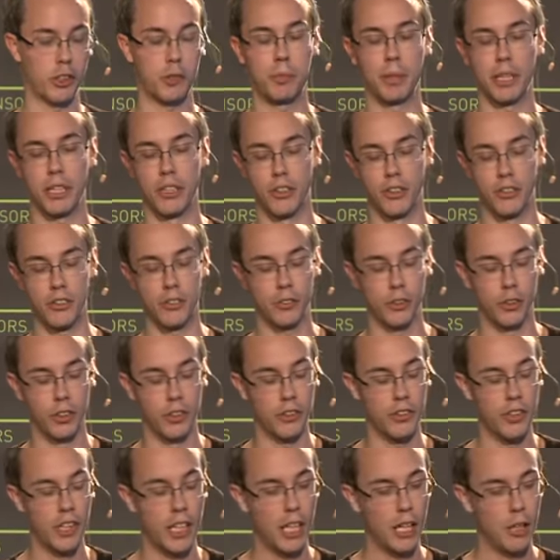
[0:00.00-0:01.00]
experience, of
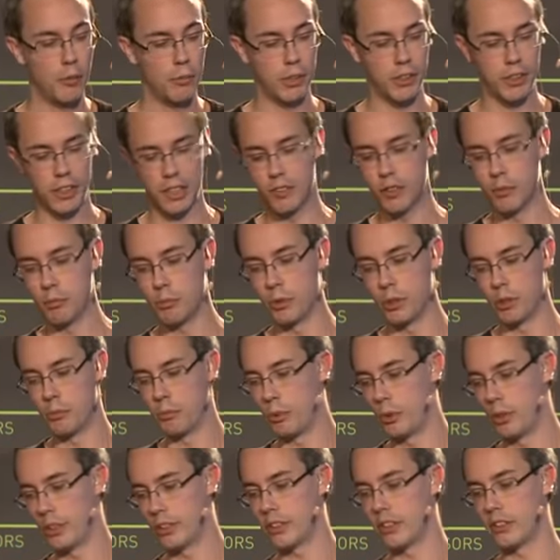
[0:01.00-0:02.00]
course. But even more
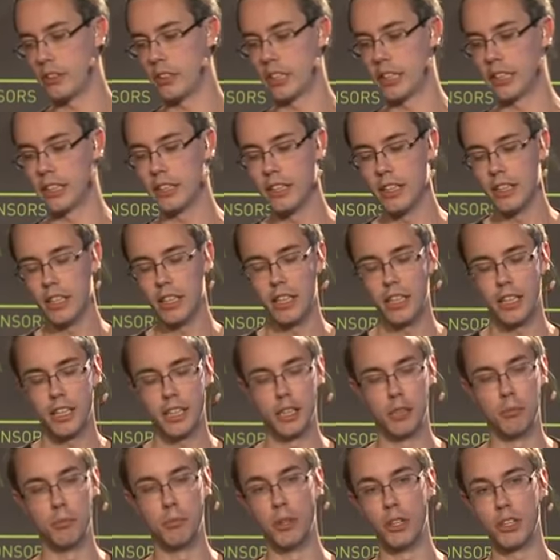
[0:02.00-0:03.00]
importantly,
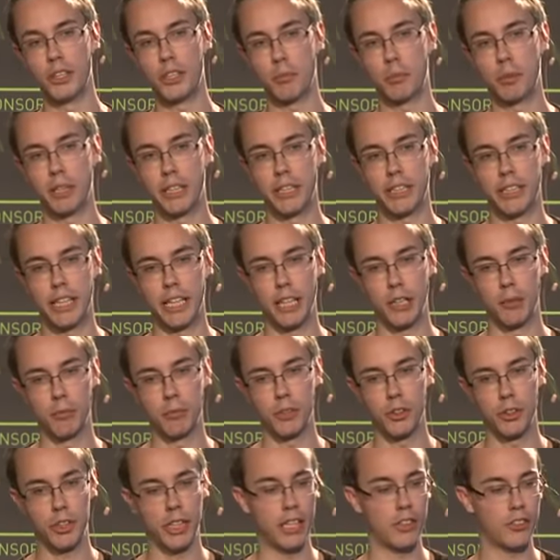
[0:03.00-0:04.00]
in a multiplayer
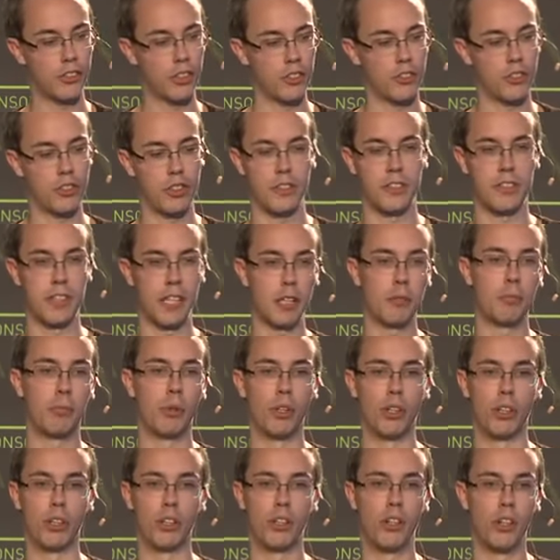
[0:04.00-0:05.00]
game, you can't just
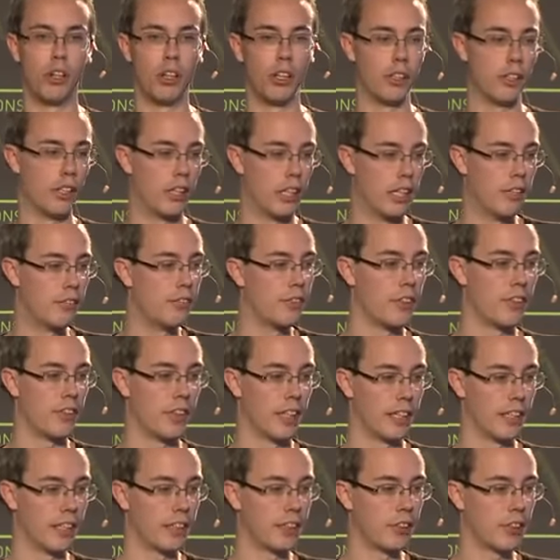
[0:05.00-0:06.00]
disable
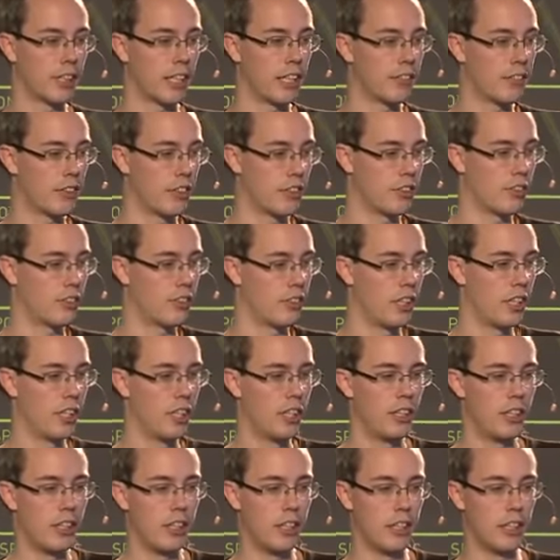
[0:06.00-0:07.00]
everything. You can't just,
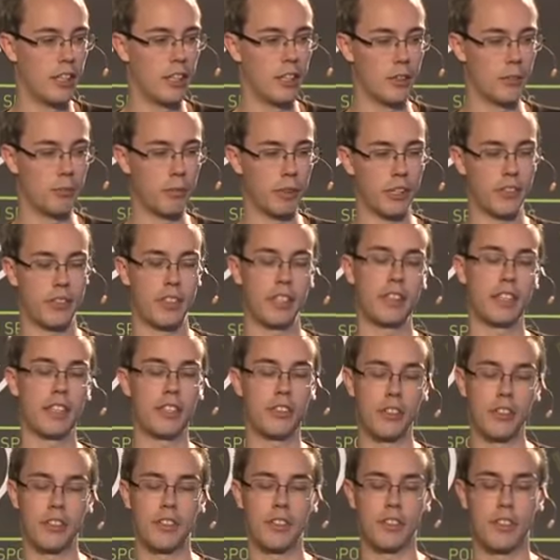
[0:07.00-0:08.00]
because that
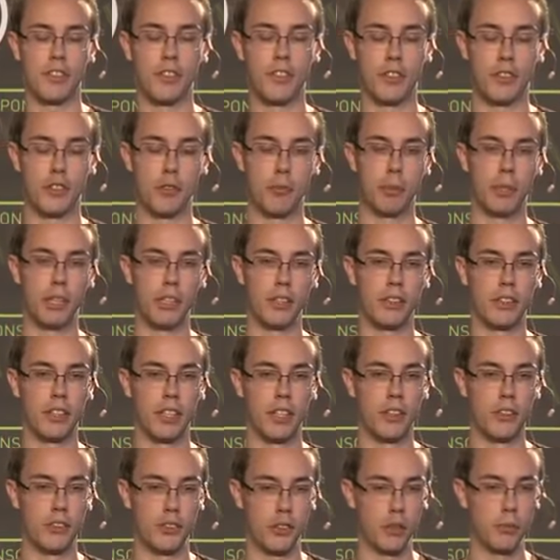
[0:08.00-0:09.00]
increases the
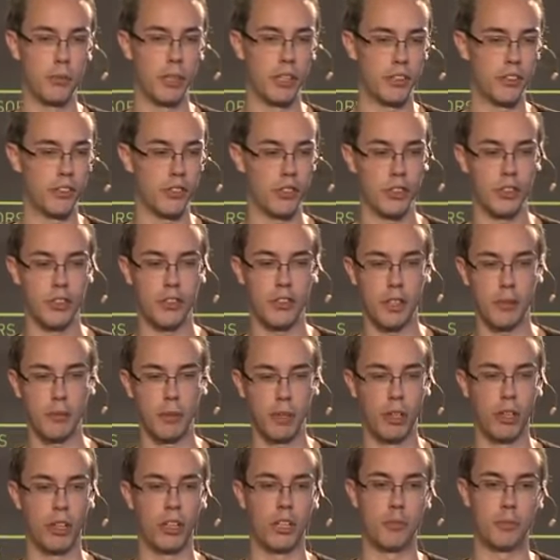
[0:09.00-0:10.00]
visibility too much. If you
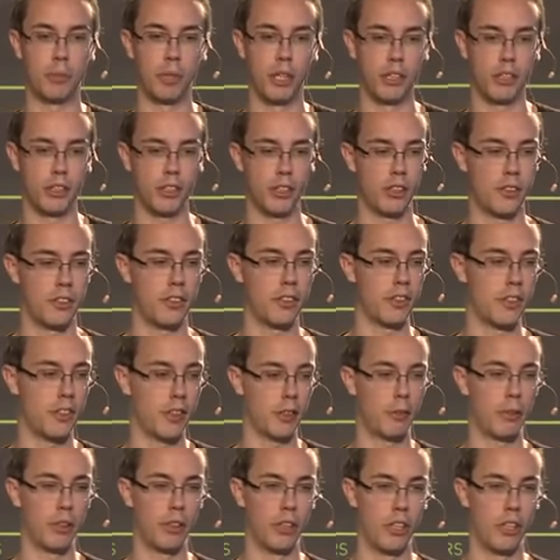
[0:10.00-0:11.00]
disable all our particles and
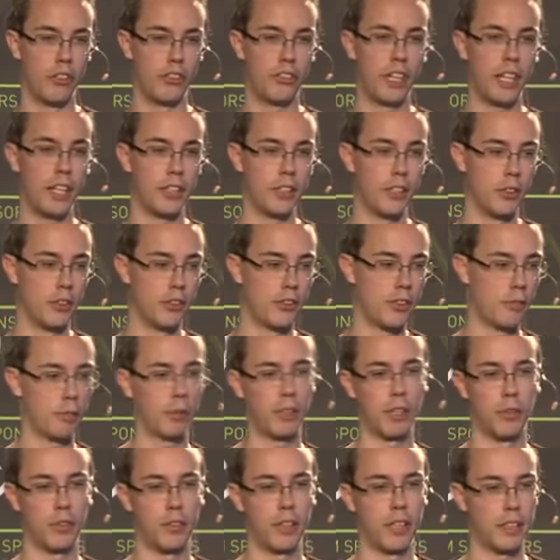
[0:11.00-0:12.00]
disable all our shadows, it
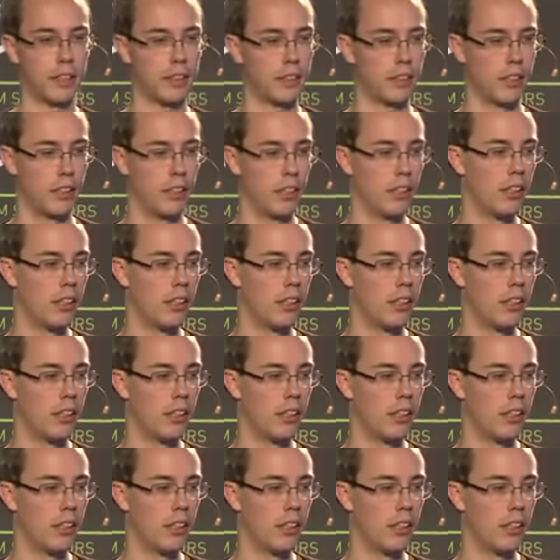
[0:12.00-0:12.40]
becomes like